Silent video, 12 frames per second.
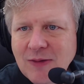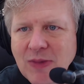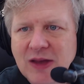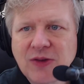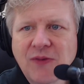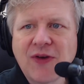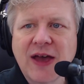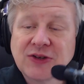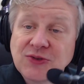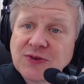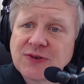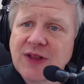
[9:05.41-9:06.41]

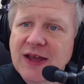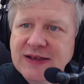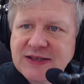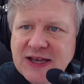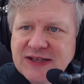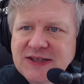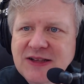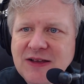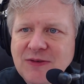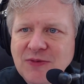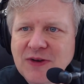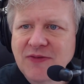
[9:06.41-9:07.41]
Manufacturers like
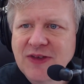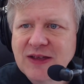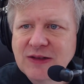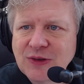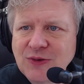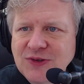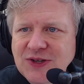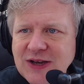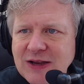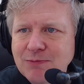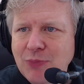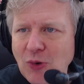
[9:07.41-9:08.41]
Tesla, Rivian,
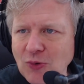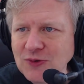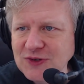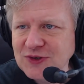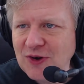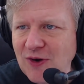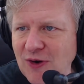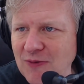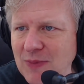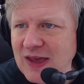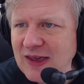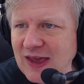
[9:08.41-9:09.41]
Lucid, and Polestar
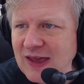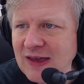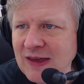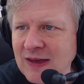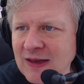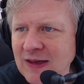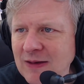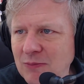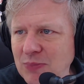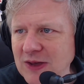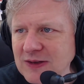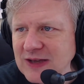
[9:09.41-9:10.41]
are making
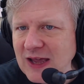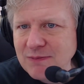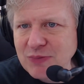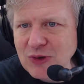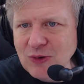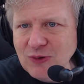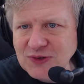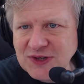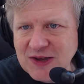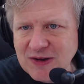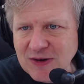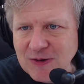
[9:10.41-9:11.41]
big debuts
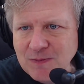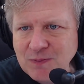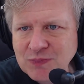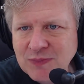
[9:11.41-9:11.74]
here,